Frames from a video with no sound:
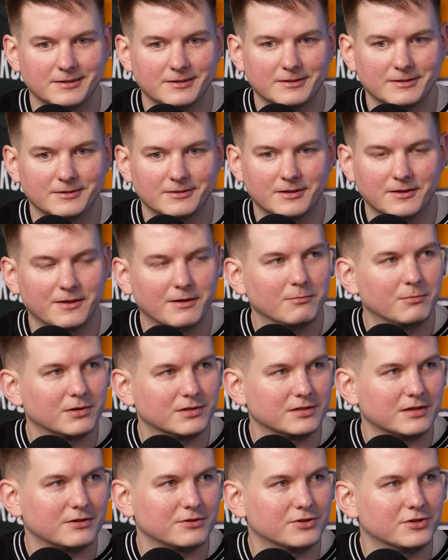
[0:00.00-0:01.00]
the
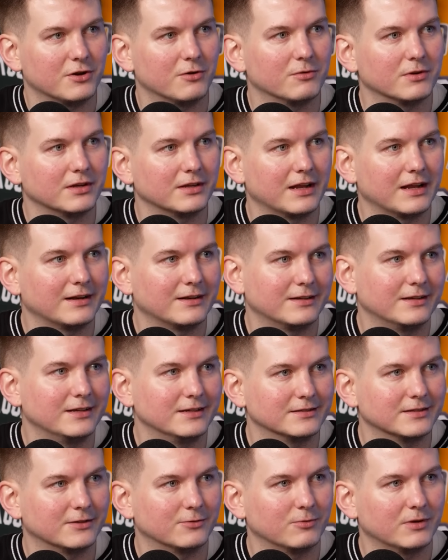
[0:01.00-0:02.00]
numbers are showing that
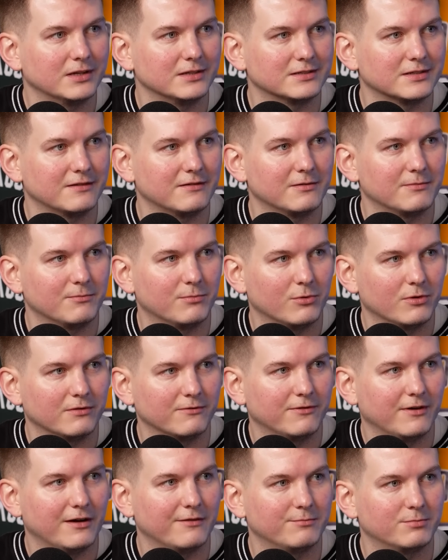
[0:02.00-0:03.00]
he's a
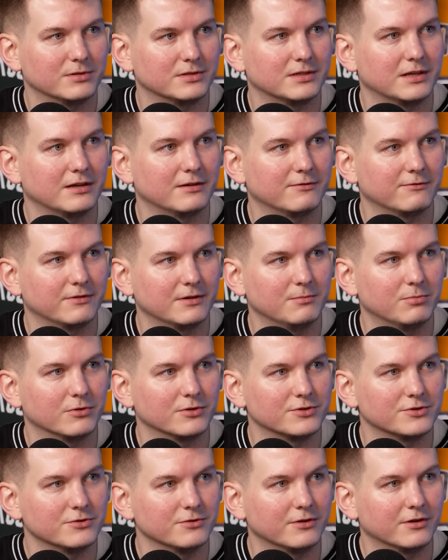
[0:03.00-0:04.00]
27.5%
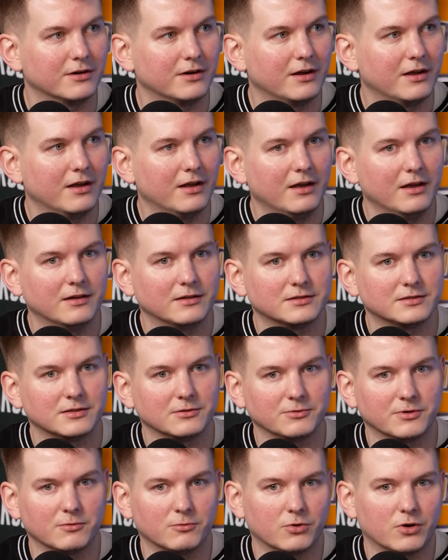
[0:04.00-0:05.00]
three-point shooter.
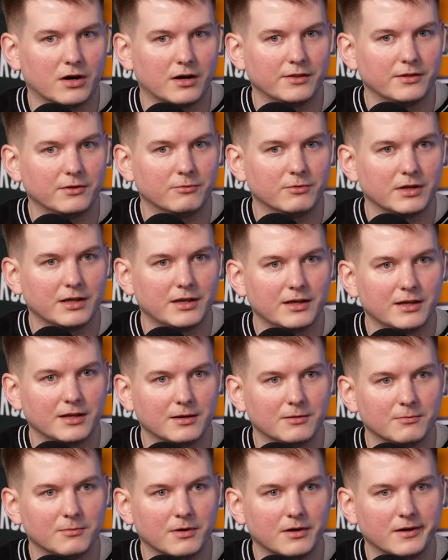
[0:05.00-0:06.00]
So they were undering
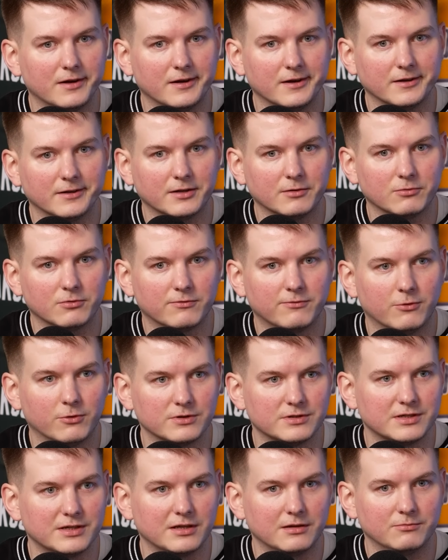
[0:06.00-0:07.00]
him. They were
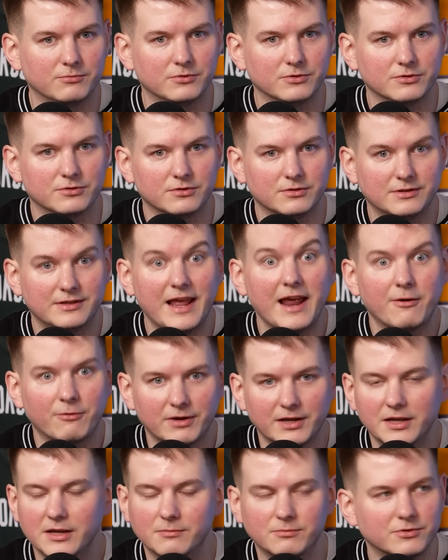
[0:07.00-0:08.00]
forcing him to,
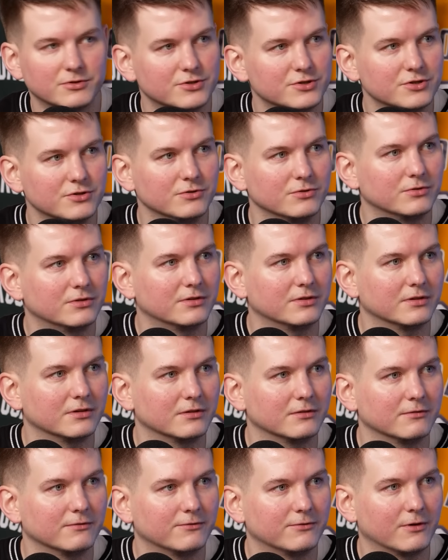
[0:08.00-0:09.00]
daring him to shoot
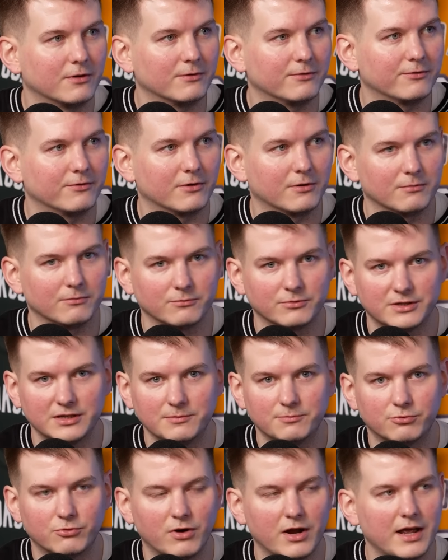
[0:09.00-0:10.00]
from
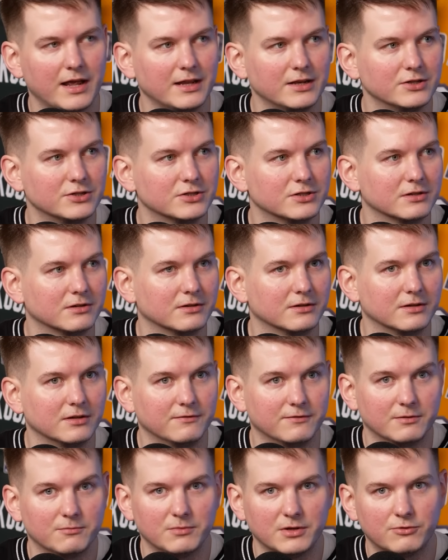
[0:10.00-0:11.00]
deep range,
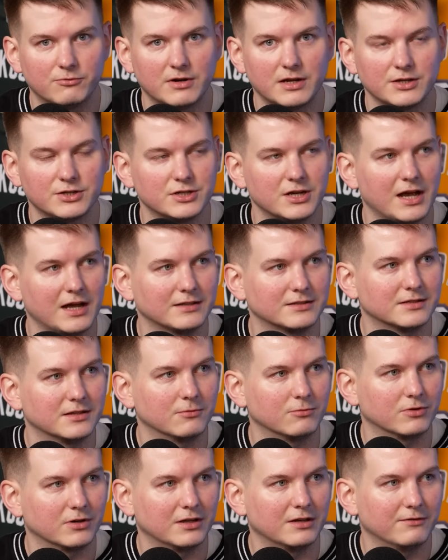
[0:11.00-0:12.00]
even mid-range shots.
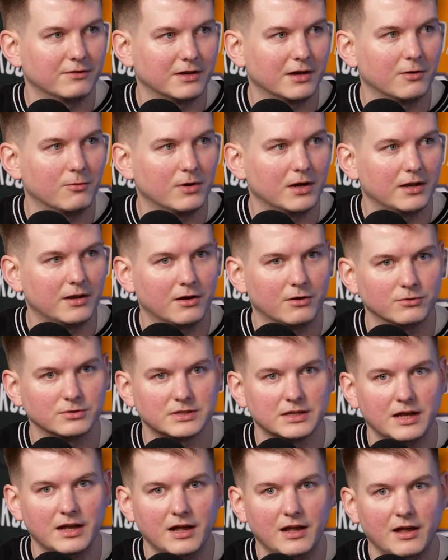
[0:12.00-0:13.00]
They were giving away
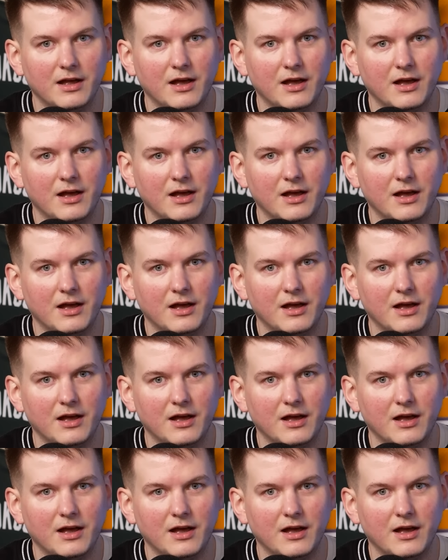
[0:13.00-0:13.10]
those.